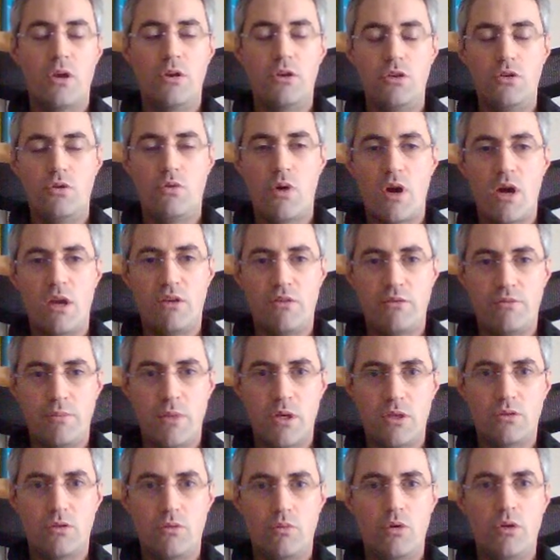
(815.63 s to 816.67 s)
UI of
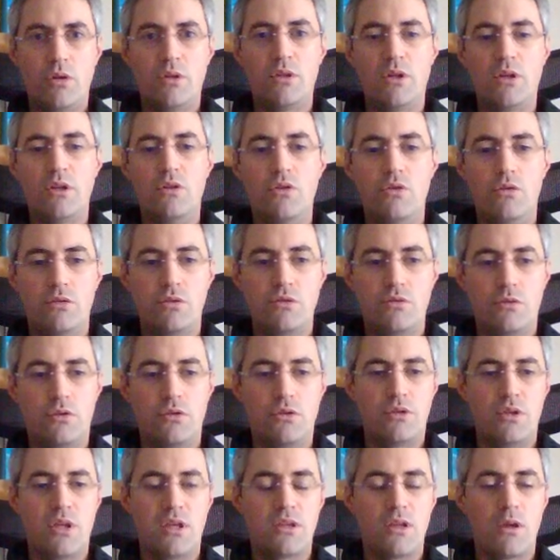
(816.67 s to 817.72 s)
Matomo and then look through
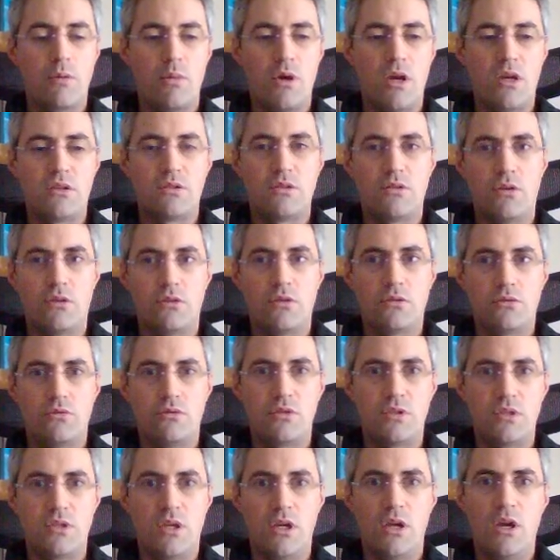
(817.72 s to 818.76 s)
the database in order to
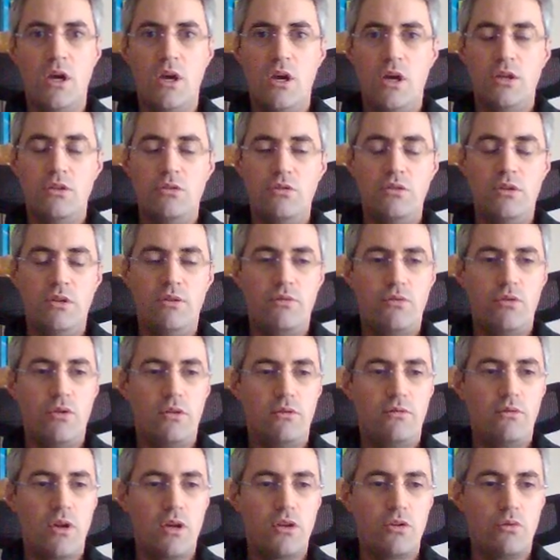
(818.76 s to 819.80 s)
see the
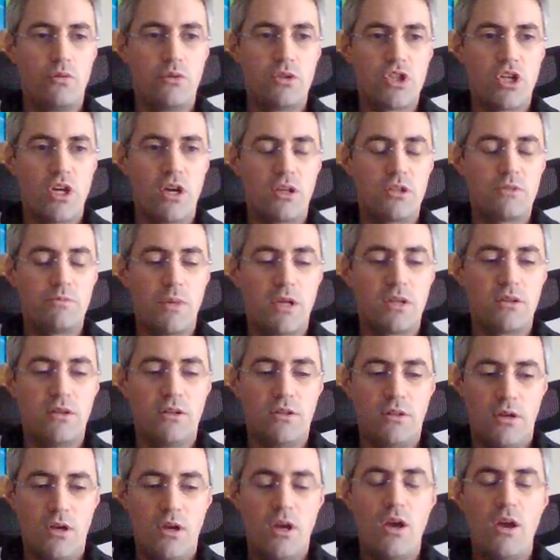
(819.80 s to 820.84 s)
different value which are
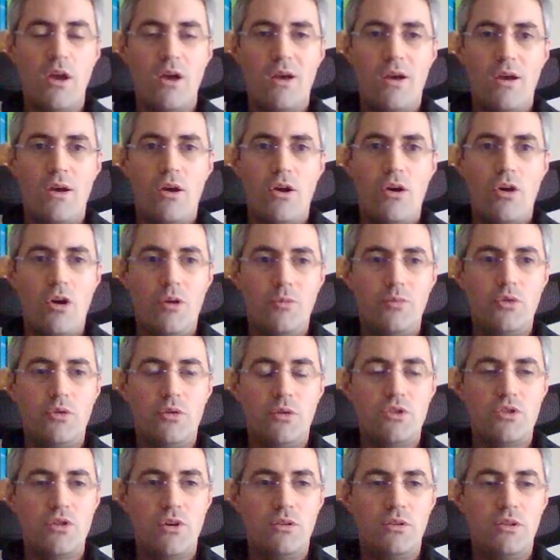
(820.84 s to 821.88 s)
expected. Hope you
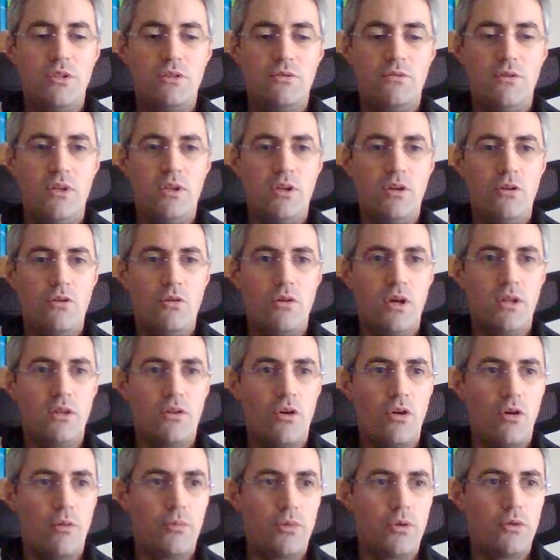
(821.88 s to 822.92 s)
enjoyed this video and
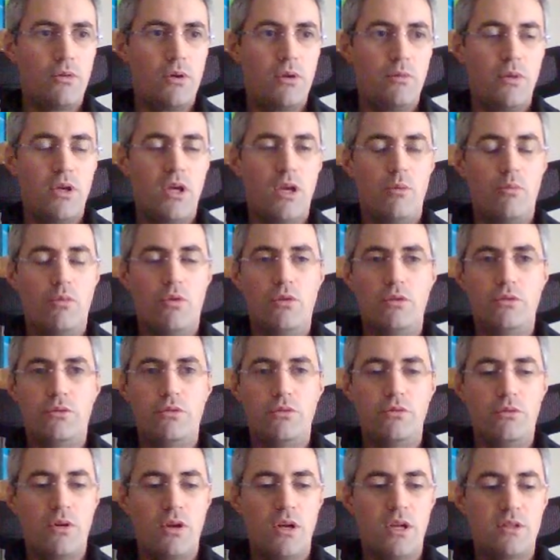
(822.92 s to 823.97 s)
hope you will be able
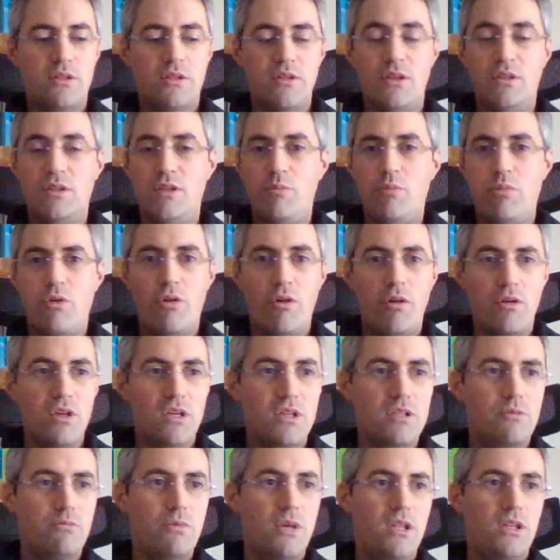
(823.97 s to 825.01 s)
to, let's say, deploy
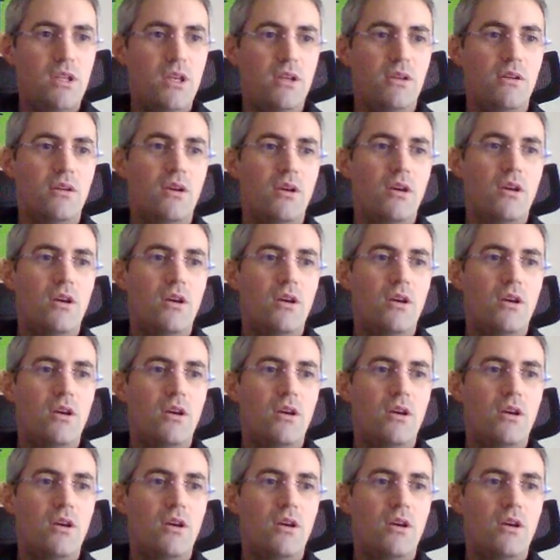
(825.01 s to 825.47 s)
as many